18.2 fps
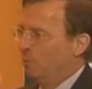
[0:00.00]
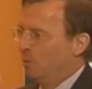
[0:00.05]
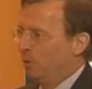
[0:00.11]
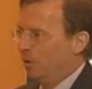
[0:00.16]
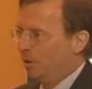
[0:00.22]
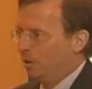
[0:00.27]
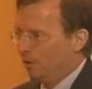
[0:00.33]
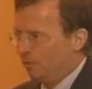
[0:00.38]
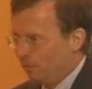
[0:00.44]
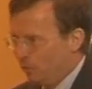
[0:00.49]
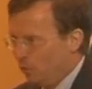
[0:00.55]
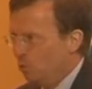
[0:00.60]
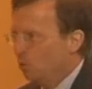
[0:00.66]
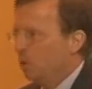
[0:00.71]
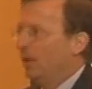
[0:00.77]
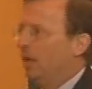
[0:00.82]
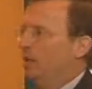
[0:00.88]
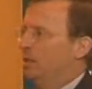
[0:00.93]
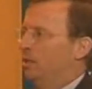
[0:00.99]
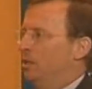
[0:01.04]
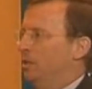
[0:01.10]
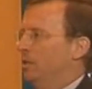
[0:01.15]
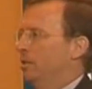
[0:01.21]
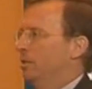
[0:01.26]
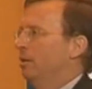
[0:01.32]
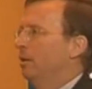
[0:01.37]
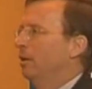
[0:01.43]
But in a few
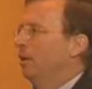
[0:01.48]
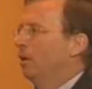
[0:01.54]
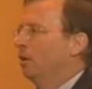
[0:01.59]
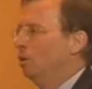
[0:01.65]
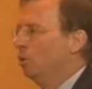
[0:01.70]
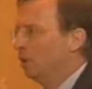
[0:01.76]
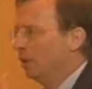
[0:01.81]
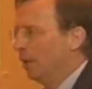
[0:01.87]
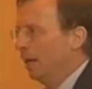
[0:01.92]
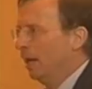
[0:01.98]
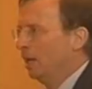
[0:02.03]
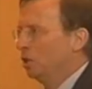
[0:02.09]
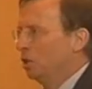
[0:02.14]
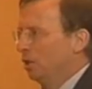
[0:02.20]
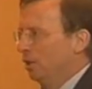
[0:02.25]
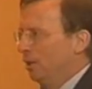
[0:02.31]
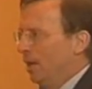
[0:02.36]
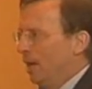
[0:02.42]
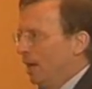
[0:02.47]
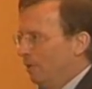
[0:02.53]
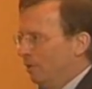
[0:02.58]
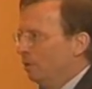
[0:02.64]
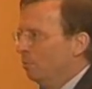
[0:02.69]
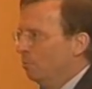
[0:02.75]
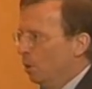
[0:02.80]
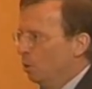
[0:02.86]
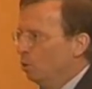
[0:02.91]
cases, you can actually have
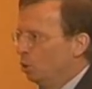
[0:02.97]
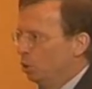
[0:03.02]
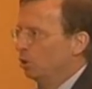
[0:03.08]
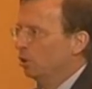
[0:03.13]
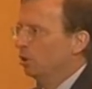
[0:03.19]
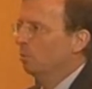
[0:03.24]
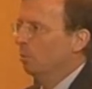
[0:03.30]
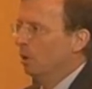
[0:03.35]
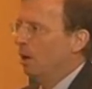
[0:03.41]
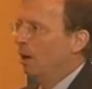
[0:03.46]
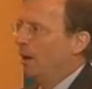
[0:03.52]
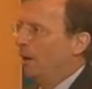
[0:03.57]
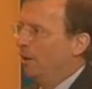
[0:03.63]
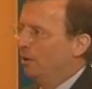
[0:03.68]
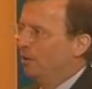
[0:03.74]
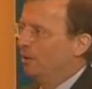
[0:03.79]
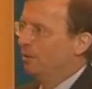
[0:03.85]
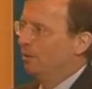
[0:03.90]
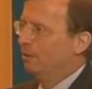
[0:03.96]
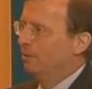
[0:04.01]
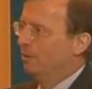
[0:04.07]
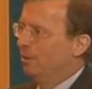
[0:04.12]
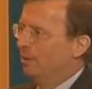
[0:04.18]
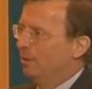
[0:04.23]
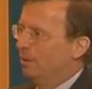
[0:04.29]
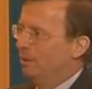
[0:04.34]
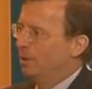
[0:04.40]
an emotional bond,
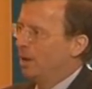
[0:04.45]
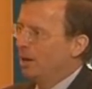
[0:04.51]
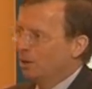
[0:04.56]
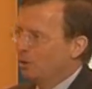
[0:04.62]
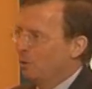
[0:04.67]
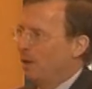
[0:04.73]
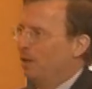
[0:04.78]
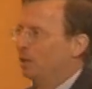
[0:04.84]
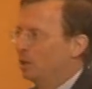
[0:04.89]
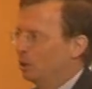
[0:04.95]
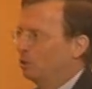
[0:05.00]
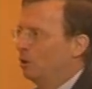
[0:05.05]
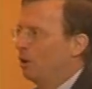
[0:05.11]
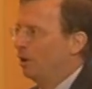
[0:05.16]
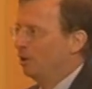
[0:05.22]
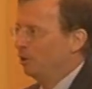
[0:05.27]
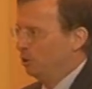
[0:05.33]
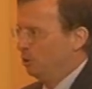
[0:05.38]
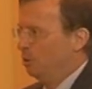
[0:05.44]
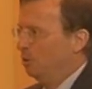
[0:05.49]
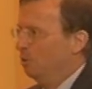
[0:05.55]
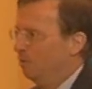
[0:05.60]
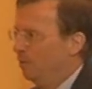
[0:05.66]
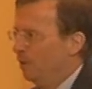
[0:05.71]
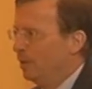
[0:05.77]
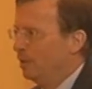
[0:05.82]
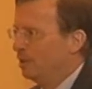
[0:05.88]
not quite as strong as you
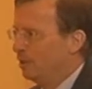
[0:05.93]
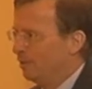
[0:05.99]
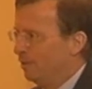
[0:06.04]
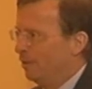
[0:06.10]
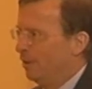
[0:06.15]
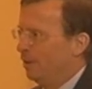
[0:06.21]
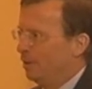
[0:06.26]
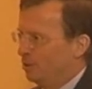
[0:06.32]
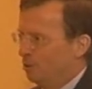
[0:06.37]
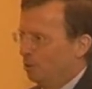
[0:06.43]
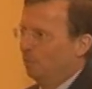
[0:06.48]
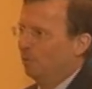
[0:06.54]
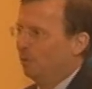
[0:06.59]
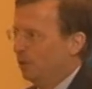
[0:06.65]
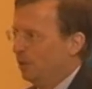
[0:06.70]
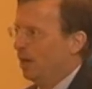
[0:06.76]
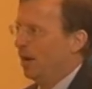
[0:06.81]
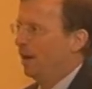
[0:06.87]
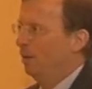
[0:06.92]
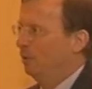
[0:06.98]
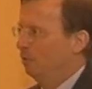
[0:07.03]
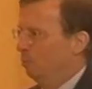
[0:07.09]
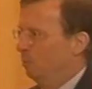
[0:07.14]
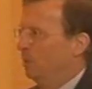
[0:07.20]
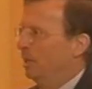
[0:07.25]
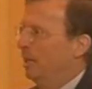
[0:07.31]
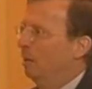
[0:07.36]
do face-to-face over the dining
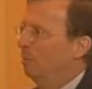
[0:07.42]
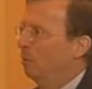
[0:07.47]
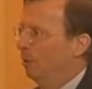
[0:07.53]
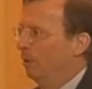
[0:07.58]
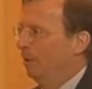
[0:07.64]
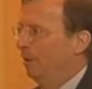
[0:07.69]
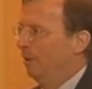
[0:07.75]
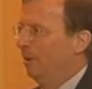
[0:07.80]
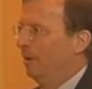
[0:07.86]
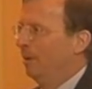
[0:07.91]
room table,